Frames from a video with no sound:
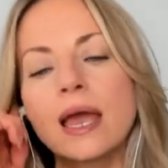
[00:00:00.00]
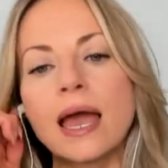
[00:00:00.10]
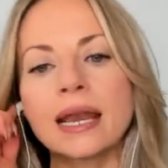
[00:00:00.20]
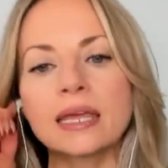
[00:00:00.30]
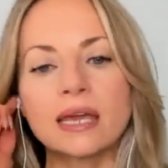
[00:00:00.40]

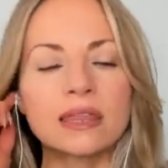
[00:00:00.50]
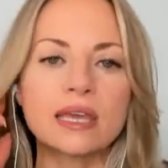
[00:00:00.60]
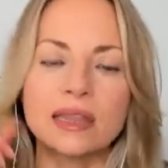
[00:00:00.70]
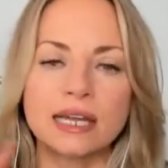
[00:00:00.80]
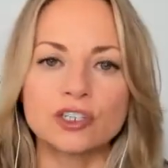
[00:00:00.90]
And I
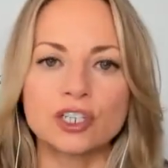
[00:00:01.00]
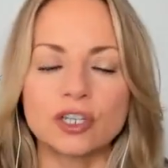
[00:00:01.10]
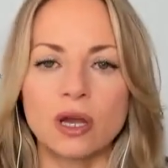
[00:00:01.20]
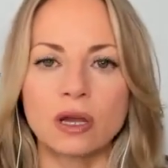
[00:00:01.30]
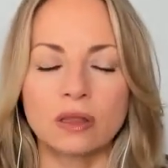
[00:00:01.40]
think that's just
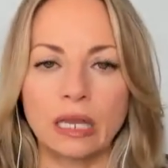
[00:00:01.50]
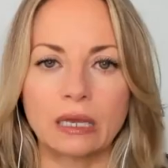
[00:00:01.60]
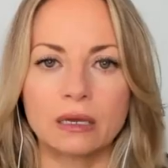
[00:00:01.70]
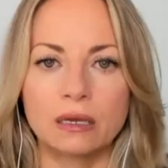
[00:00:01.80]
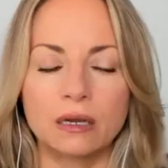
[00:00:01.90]

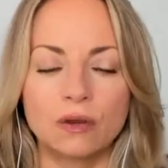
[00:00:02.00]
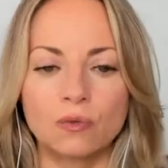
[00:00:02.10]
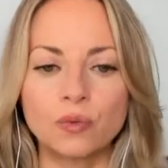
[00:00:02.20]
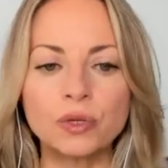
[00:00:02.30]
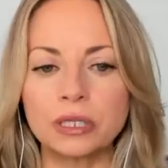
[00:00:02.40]
like
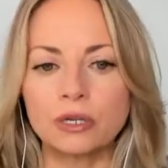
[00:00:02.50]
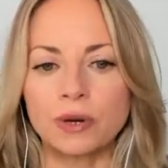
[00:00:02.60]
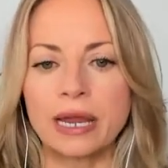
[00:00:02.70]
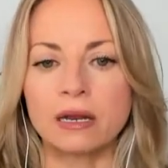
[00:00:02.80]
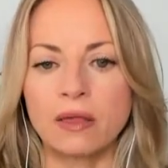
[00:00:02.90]
really
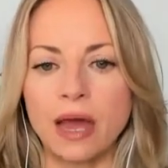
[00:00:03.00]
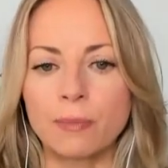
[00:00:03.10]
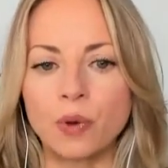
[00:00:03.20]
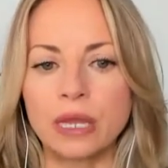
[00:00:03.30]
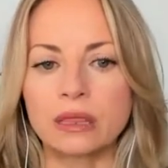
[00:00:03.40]
great on that
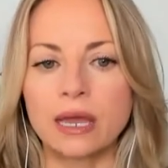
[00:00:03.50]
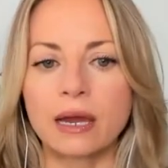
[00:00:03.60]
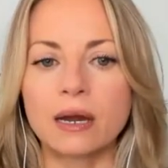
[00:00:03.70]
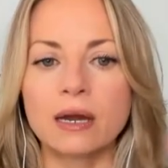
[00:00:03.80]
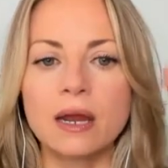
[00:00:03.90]
point
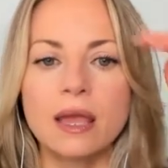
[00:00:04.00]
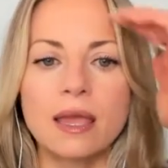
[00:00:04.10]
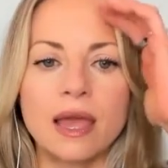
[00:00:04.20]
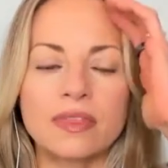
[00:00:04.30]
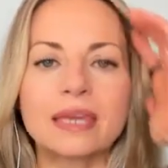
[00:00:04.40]
there.
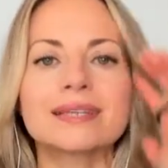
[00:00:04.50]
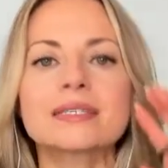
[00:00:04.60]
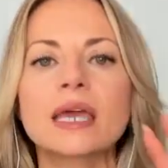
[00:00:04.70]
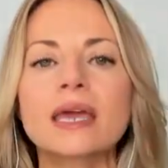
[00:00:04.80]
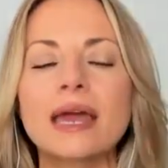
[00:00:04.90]
I think it's
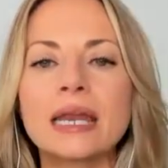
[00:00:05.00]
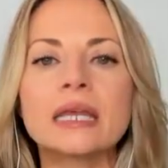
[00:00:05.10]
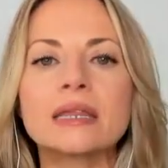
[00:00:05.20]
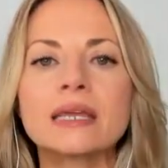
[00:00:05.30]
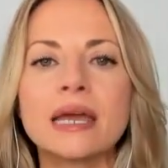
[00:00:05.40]
like
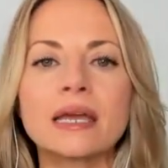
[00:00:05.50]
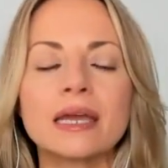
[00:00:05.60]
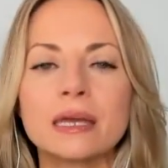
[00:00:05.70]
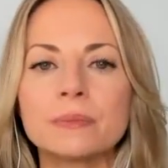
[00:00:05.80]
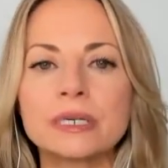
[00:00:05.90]
anything
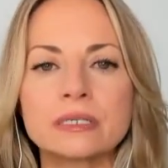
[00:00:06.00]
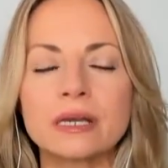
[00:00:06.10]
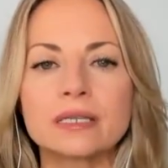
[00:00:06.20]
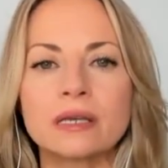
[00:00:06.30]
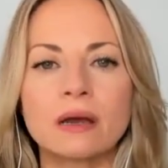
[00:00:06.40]
in
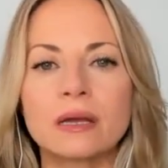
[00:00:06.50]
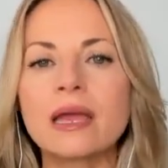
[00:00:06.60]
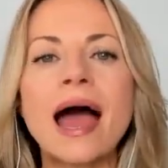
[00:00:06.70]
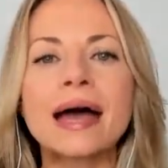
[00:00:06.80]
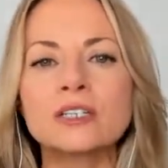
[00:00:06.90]
business.
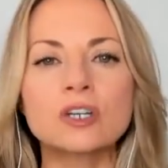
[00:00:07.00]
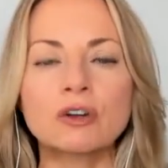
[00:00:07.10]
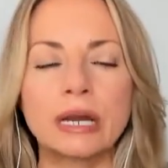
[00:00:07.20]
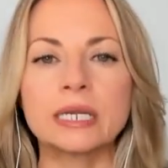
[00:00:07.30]
Ads are a great